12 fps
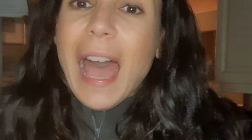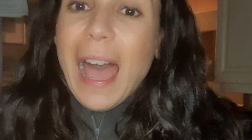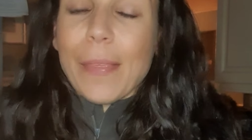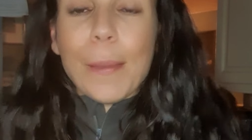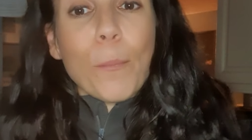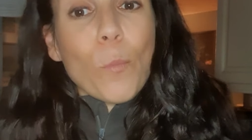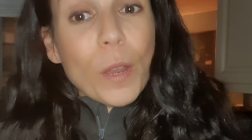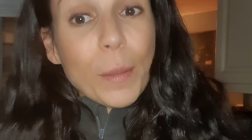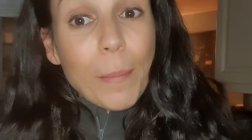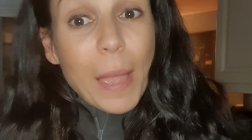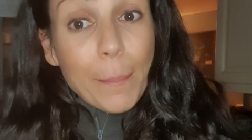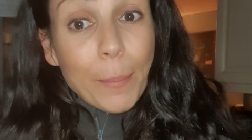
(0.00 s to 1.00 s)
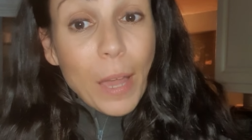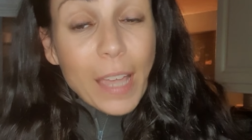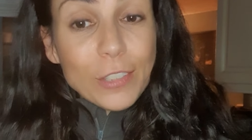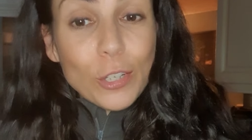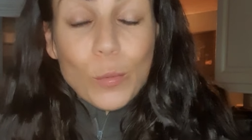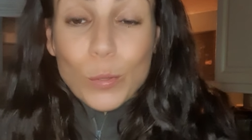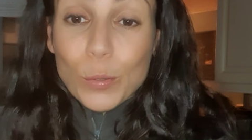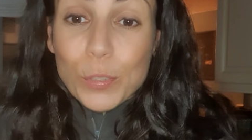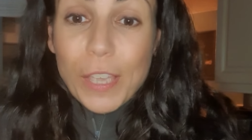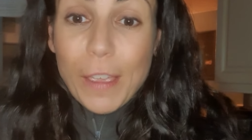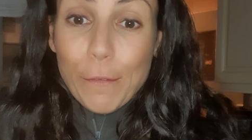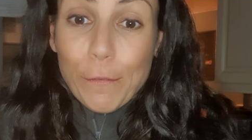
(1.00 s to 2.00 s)
and then one of my blind dog will also
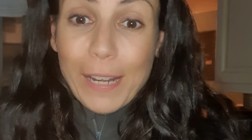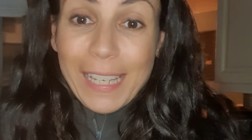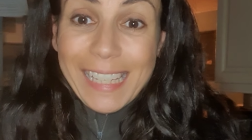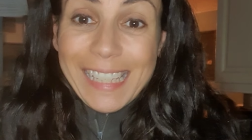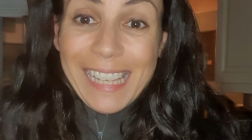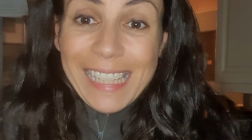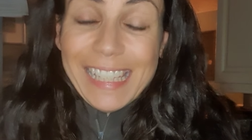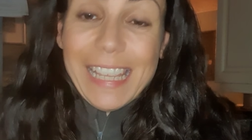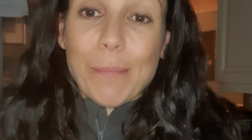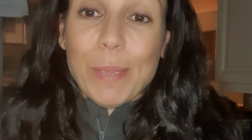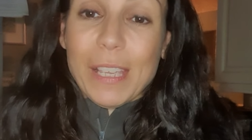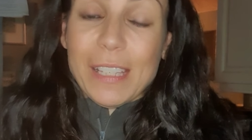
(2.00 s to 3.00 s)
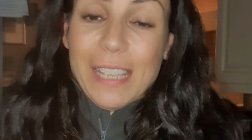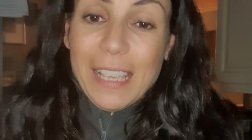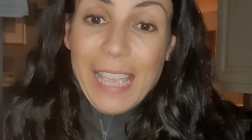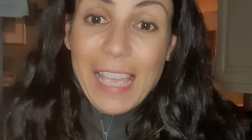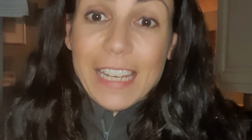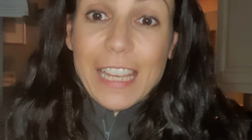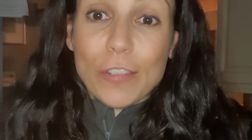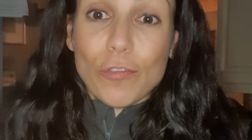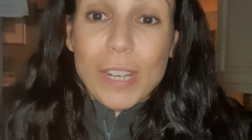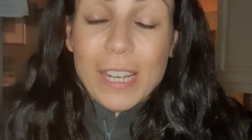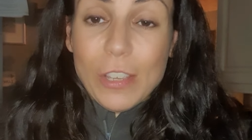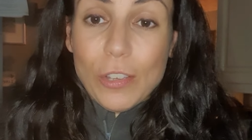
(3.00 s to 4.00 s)
have frankincense in because again it's
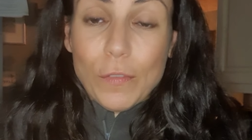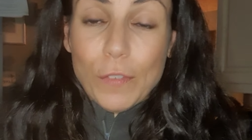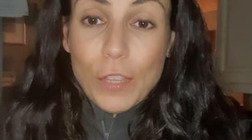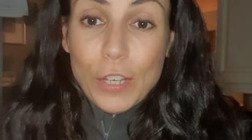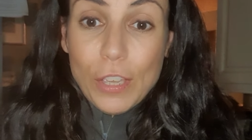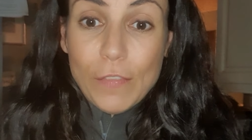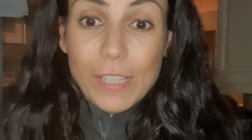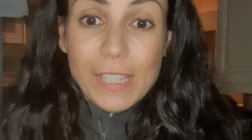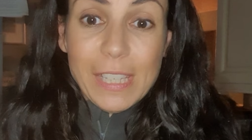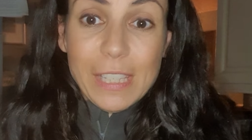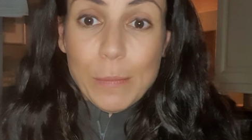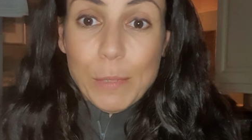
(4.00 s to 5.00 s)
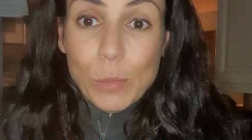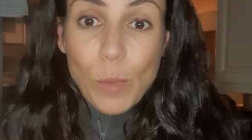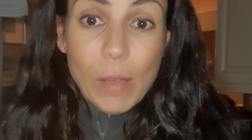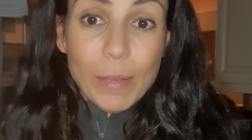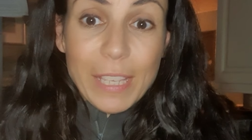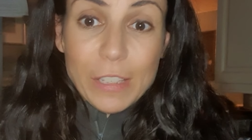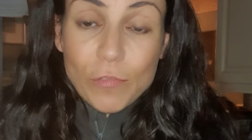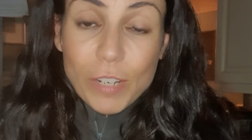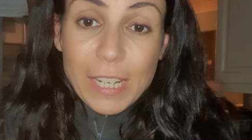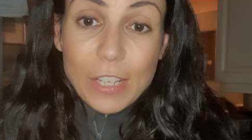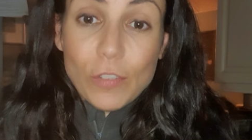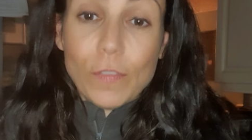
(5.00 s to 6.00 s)
really good for the nervous system as well it's
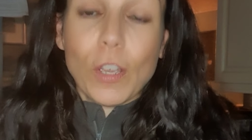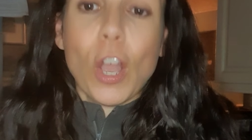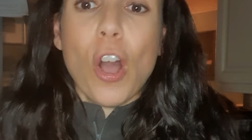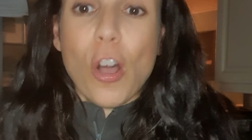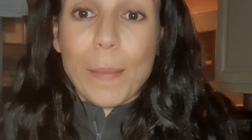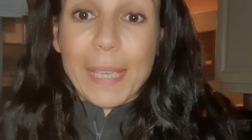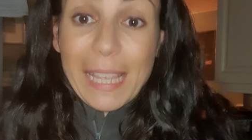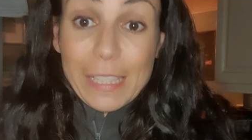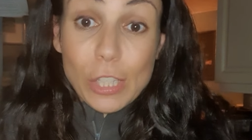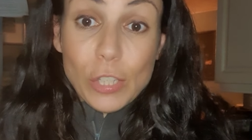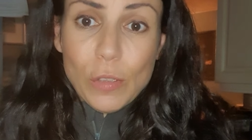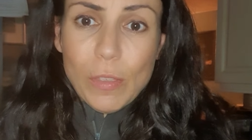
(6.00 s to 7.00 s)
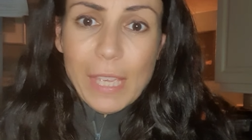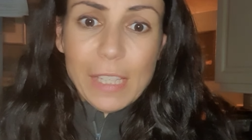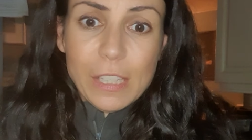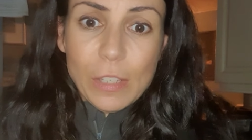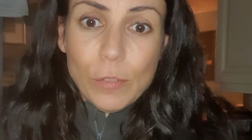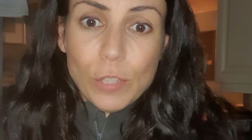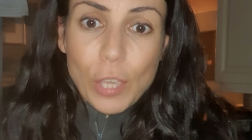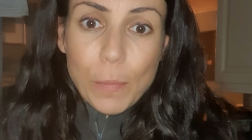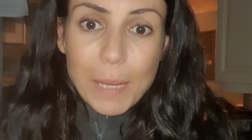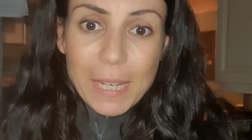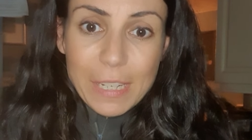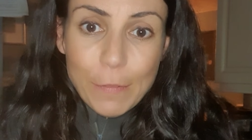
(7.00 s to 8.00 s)
really good for calming and soothing so so
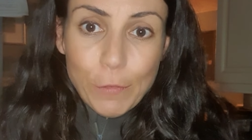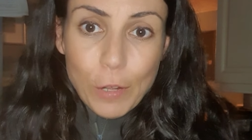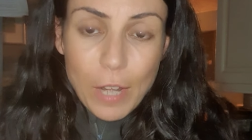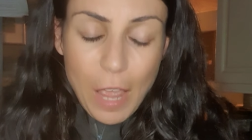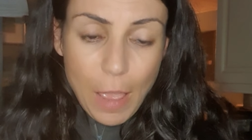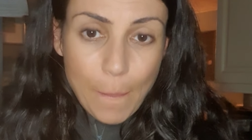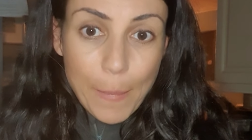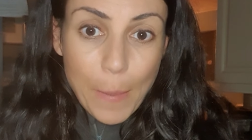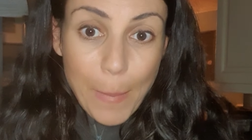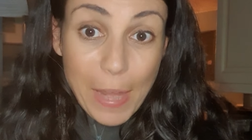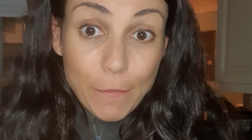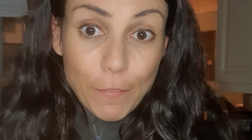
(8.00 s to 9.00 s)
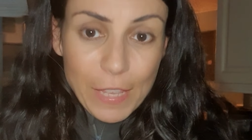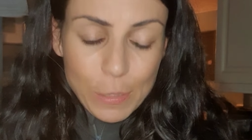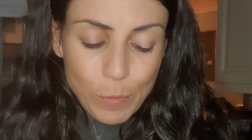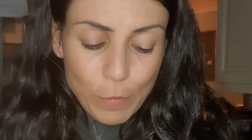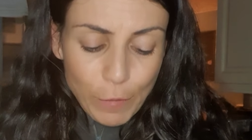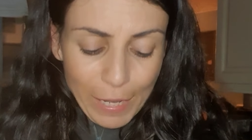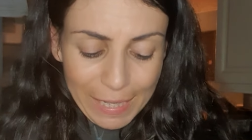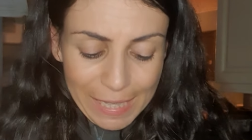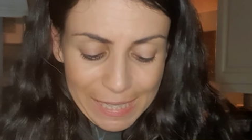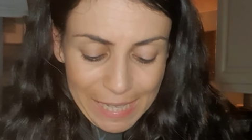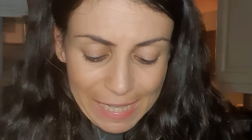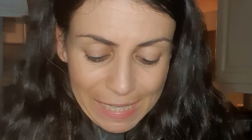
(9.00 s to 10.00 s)
many different um, benefits with
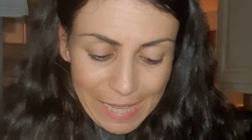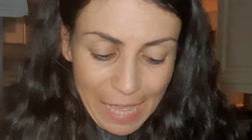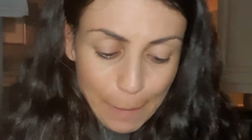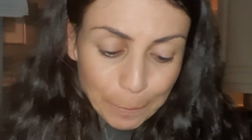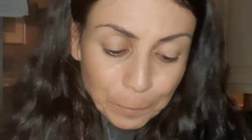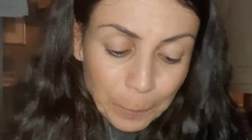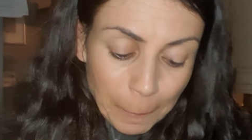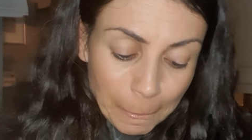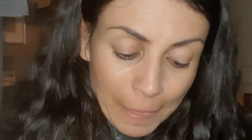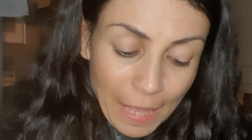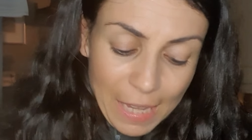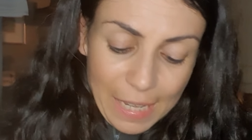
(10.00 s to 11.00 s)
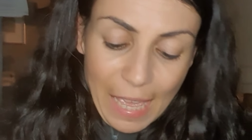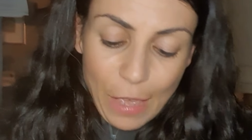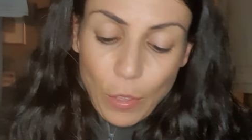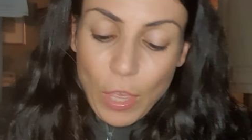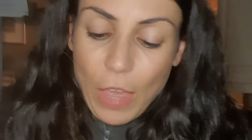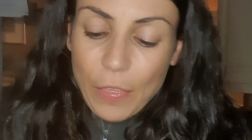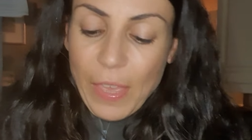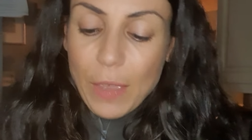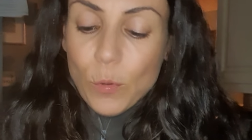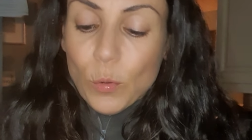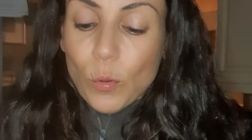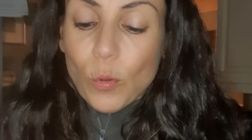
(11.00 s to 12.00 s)
frankincense there now they
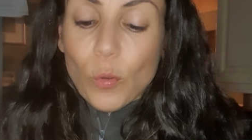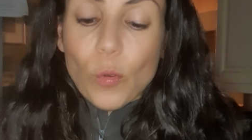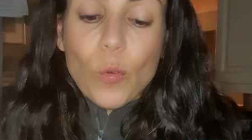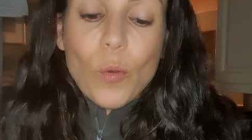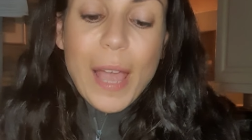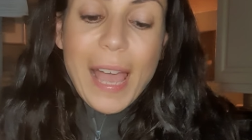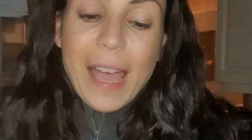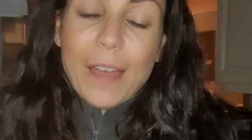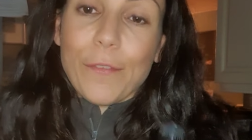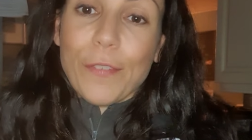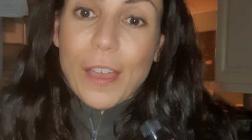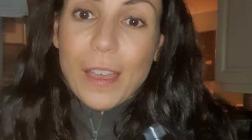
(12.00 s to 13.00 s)
will all have